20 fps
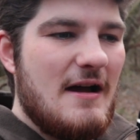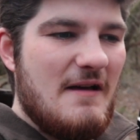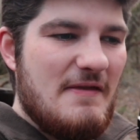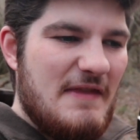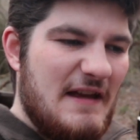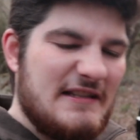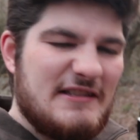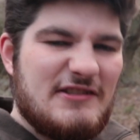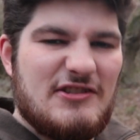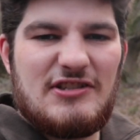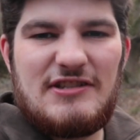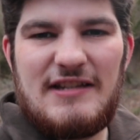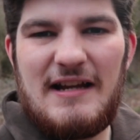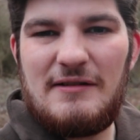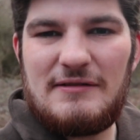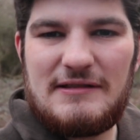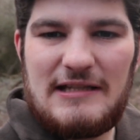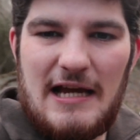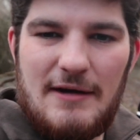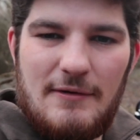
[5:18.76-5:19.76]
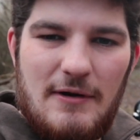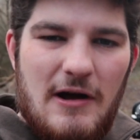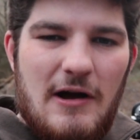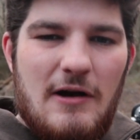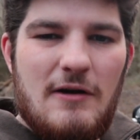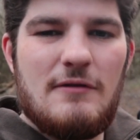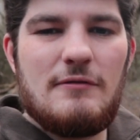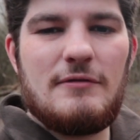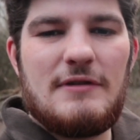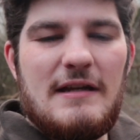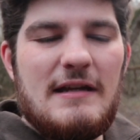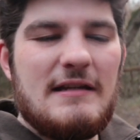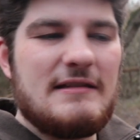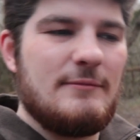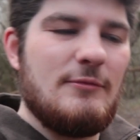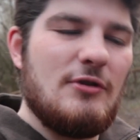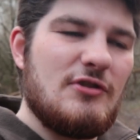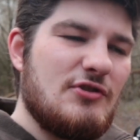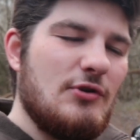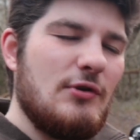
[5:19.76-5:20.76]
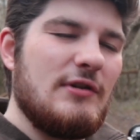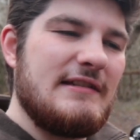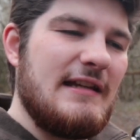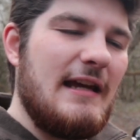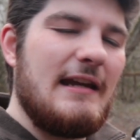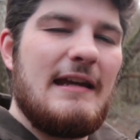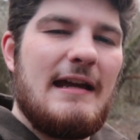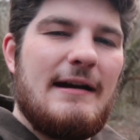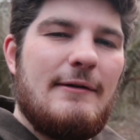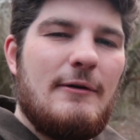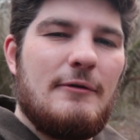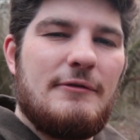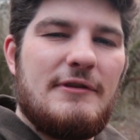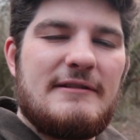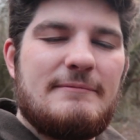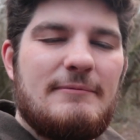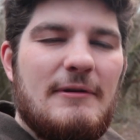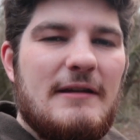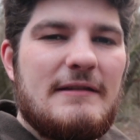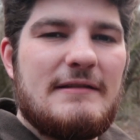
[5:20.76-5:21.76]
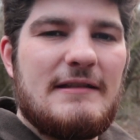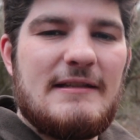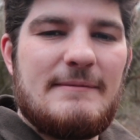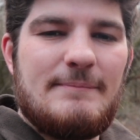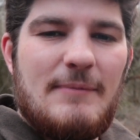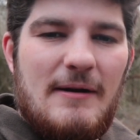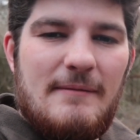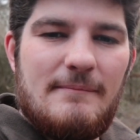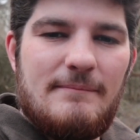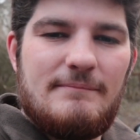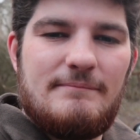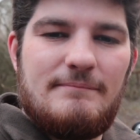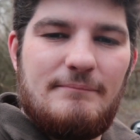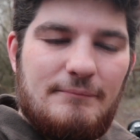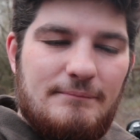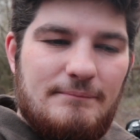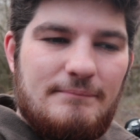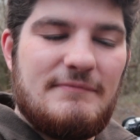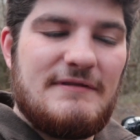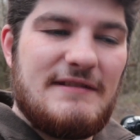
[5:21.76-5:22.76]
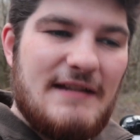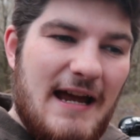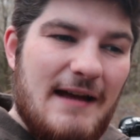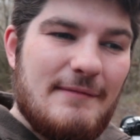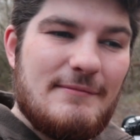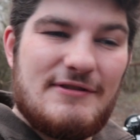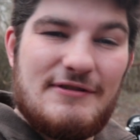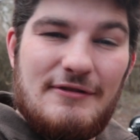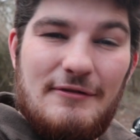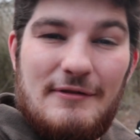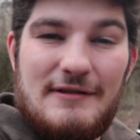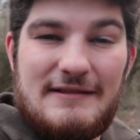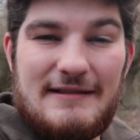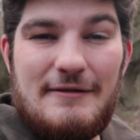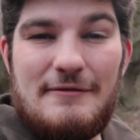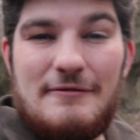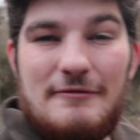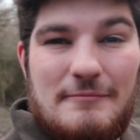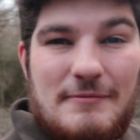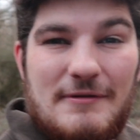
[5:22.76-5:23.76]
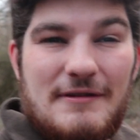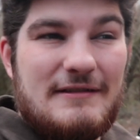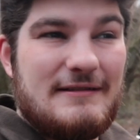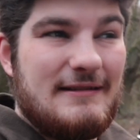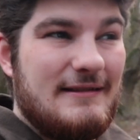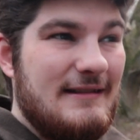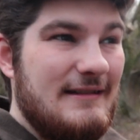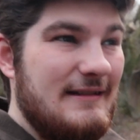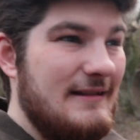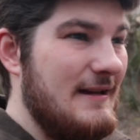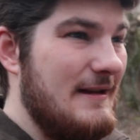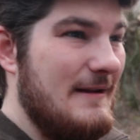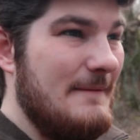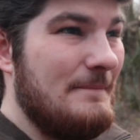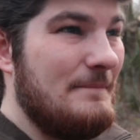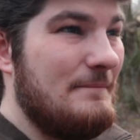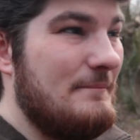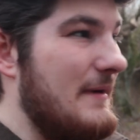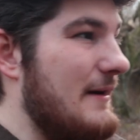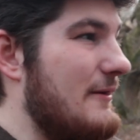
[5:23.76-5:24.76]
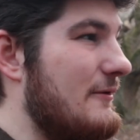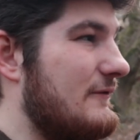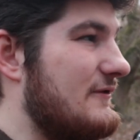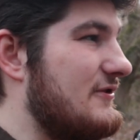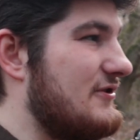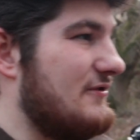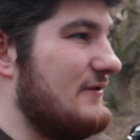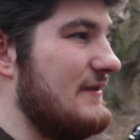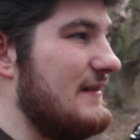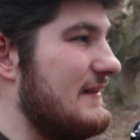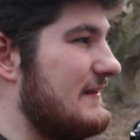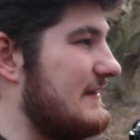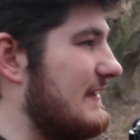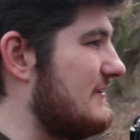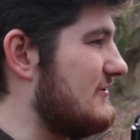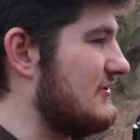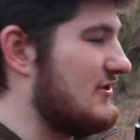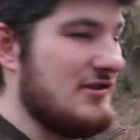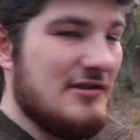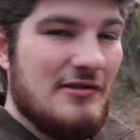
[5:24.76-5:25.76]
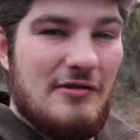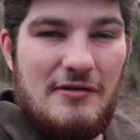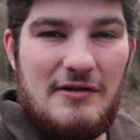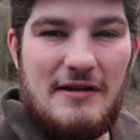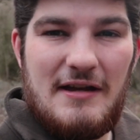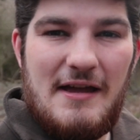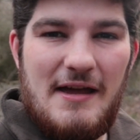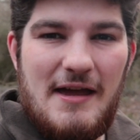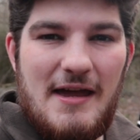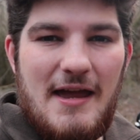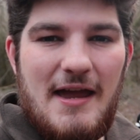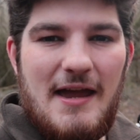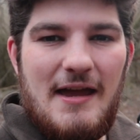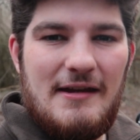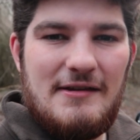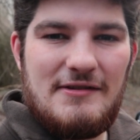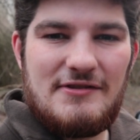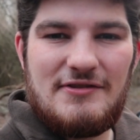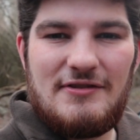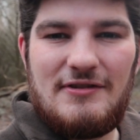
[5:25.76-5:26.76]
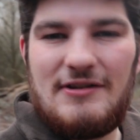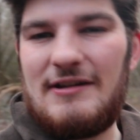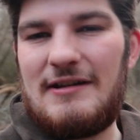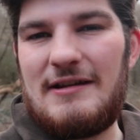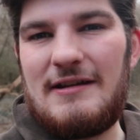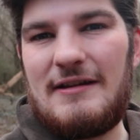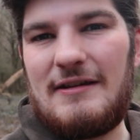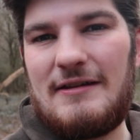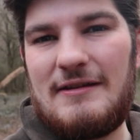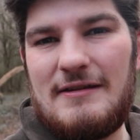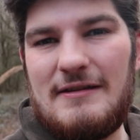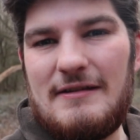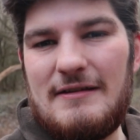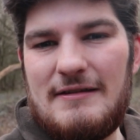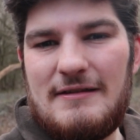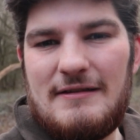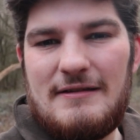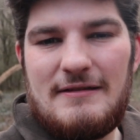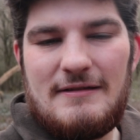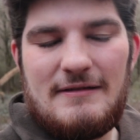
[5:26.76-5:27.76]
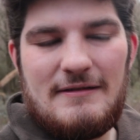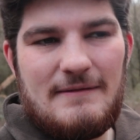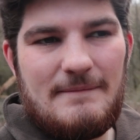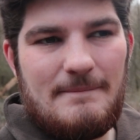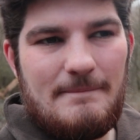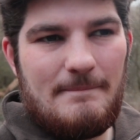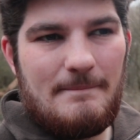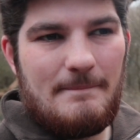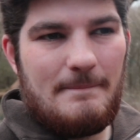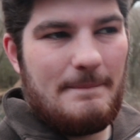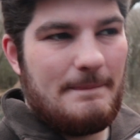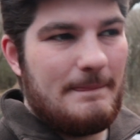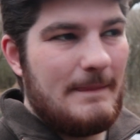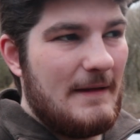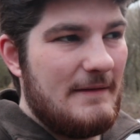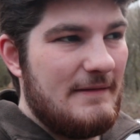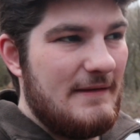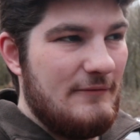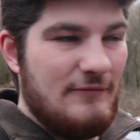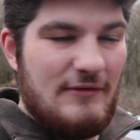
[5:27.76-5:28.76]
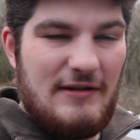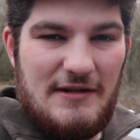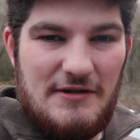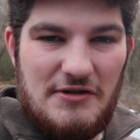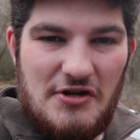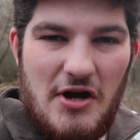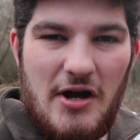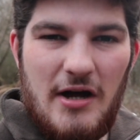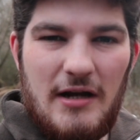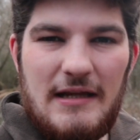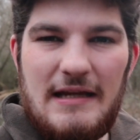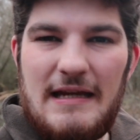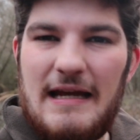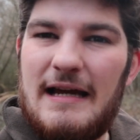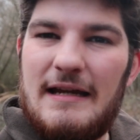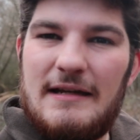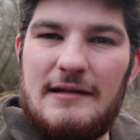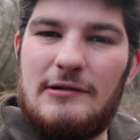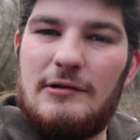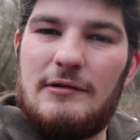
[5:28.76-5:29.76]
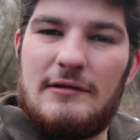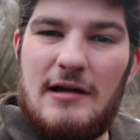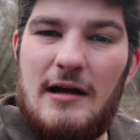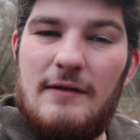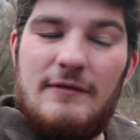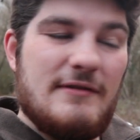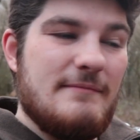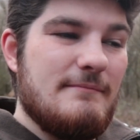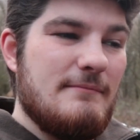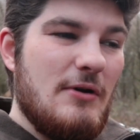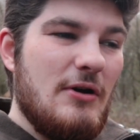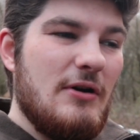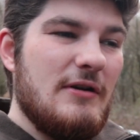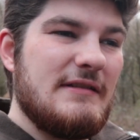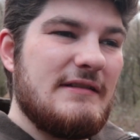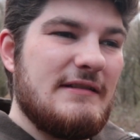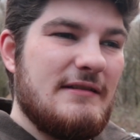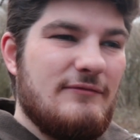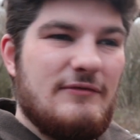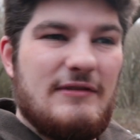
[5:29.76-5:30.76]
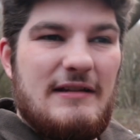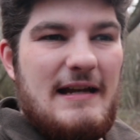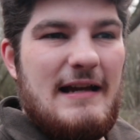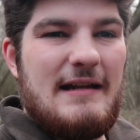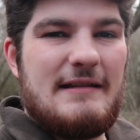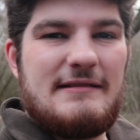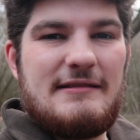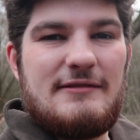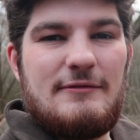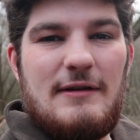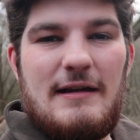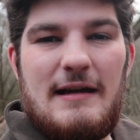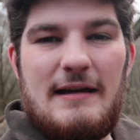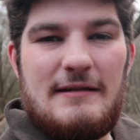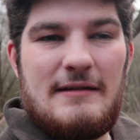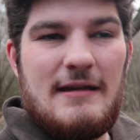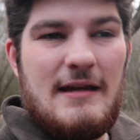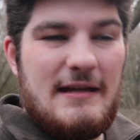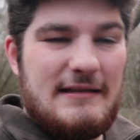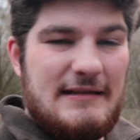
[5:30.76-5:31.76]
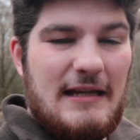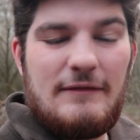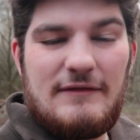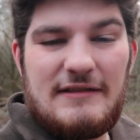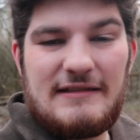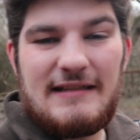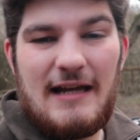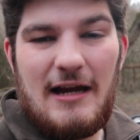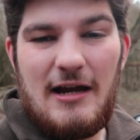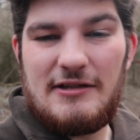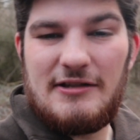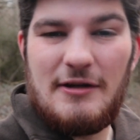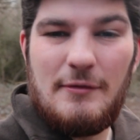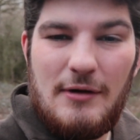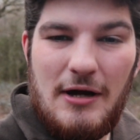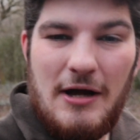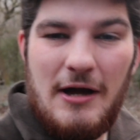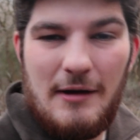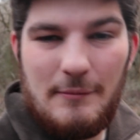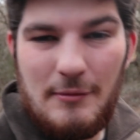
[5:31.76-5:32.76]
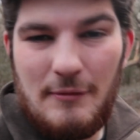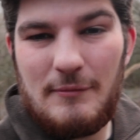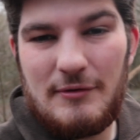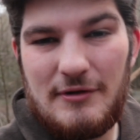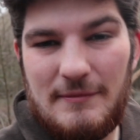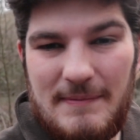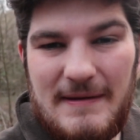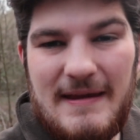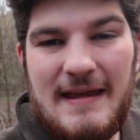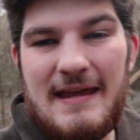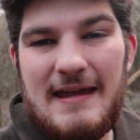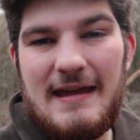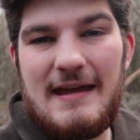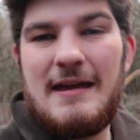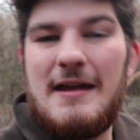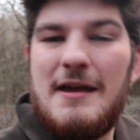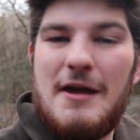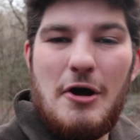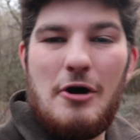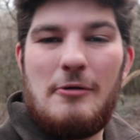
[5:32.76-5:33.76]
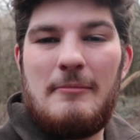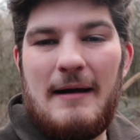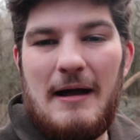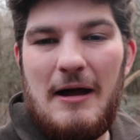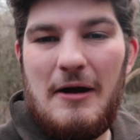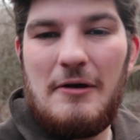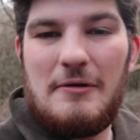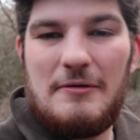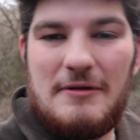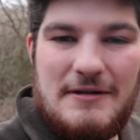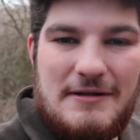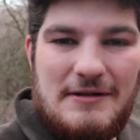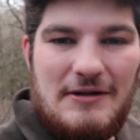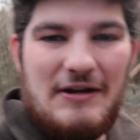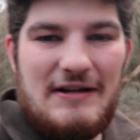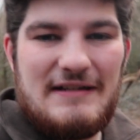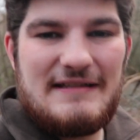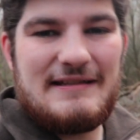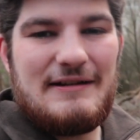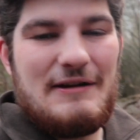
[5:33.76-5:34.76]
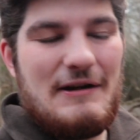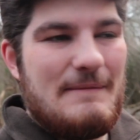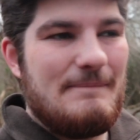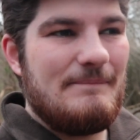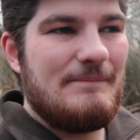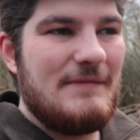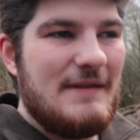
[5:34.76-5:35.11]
that's just down to how old it is. I'm not sure exactly how old this place is, but I'm damn sure it's old because of the amount of trees that just look ancient in here. They're really gnarly and look covered in moss really adds to it. And safe to say, I don't, I wouldn't want to be here on my own at night time.